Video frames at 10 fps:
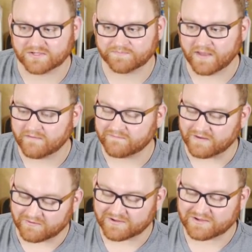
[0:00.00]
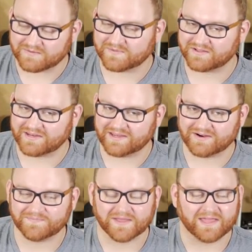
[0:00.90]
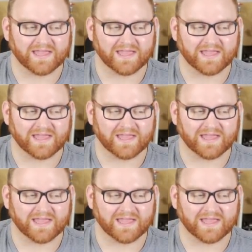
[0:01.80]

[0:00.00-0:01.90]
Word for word: So very good ability here,